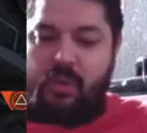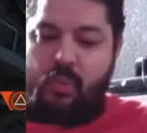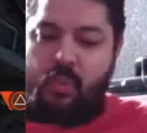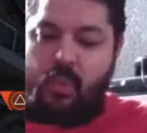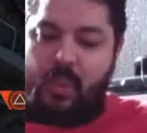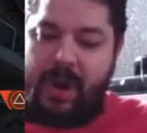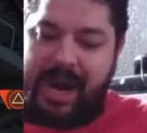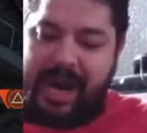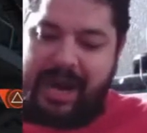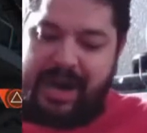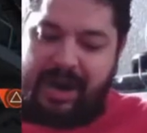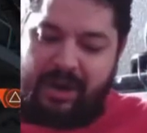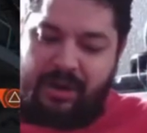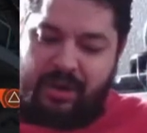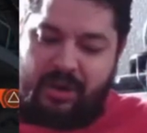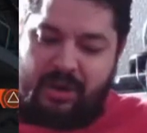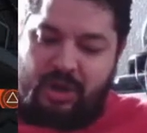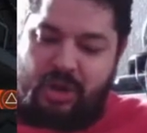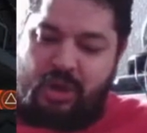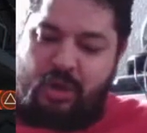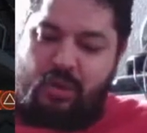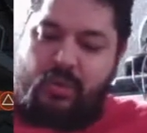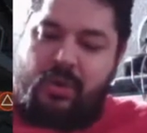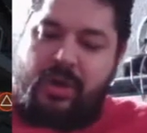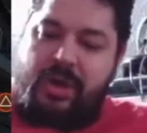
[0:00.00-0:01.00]
where
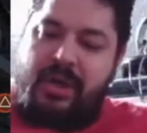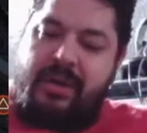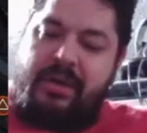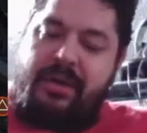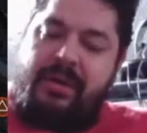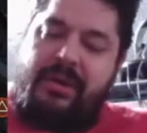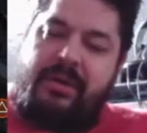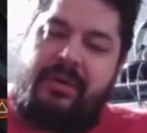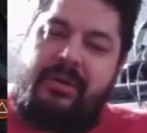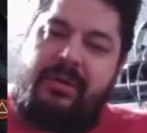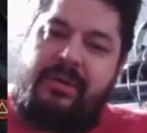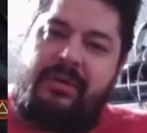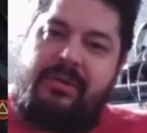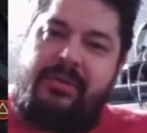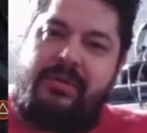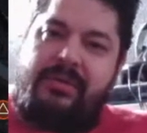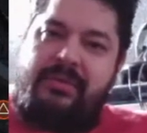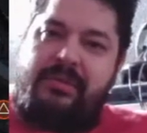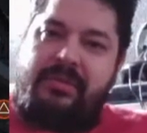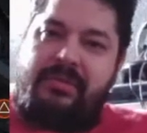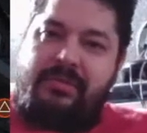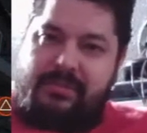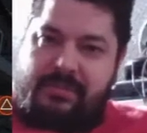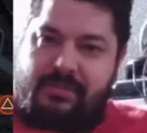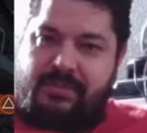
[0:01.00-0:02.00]
you can
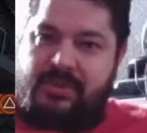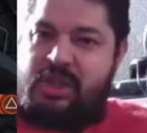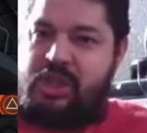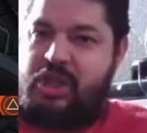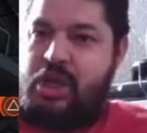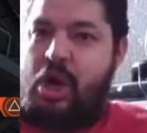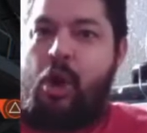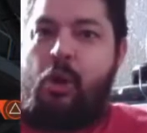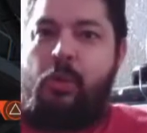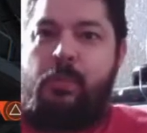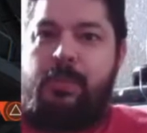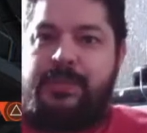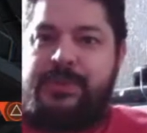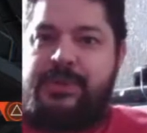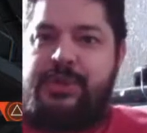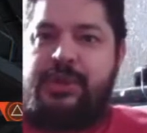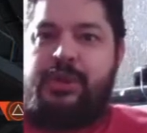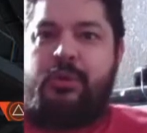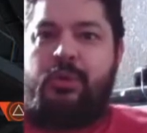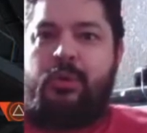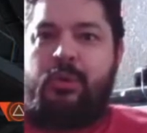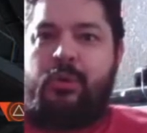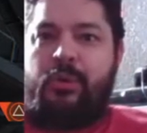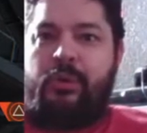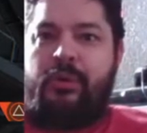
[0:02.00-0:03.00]
sculpt
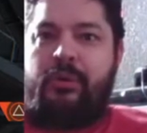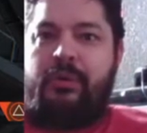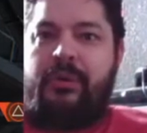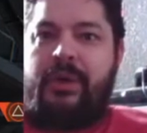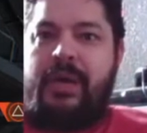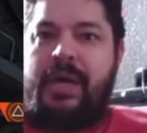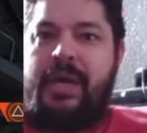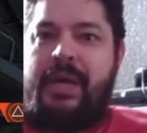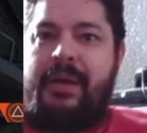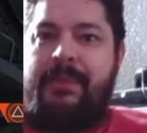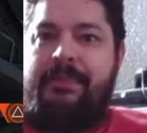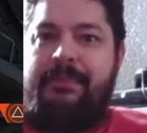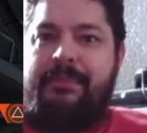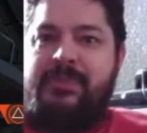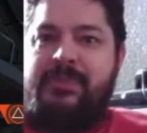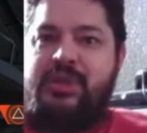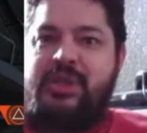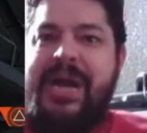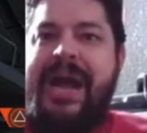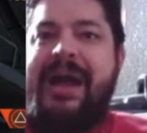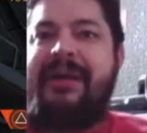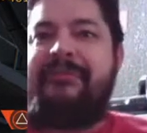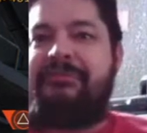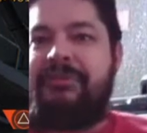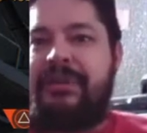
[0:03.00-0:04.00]
your
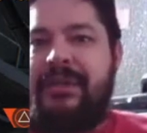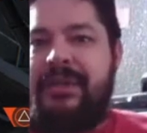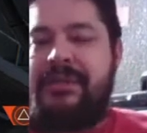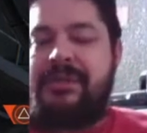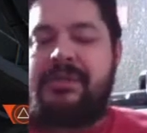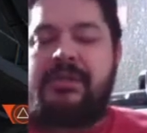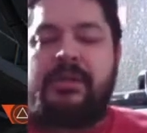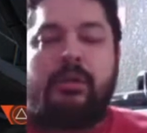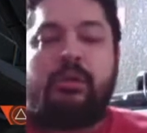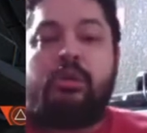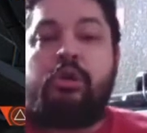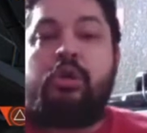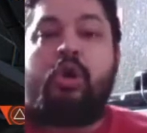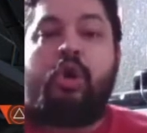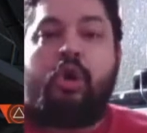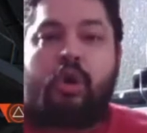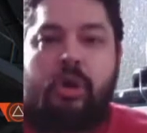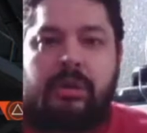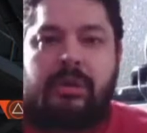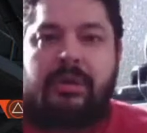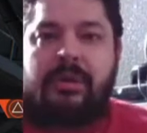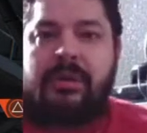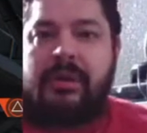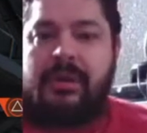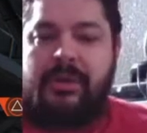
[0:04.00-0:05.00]
javelin to look
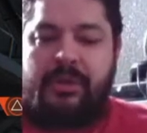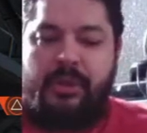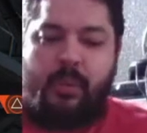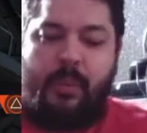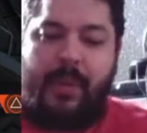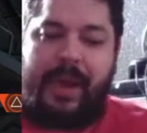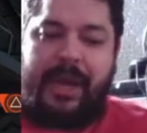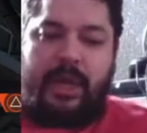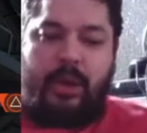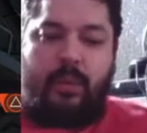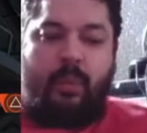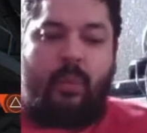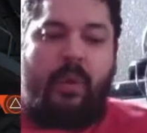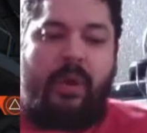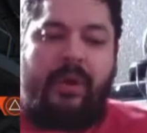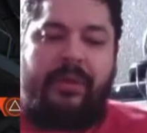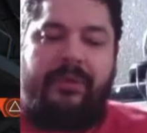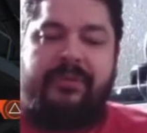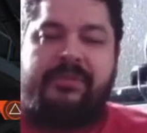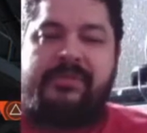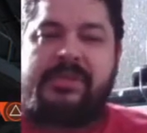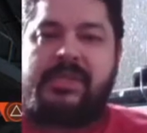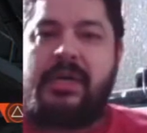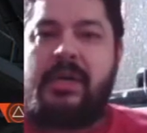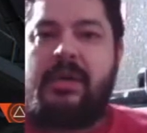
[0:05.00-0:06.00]
the way you
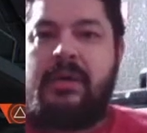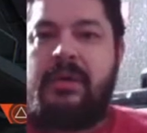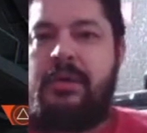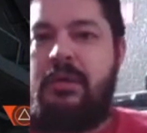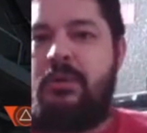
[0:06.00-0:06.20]
want.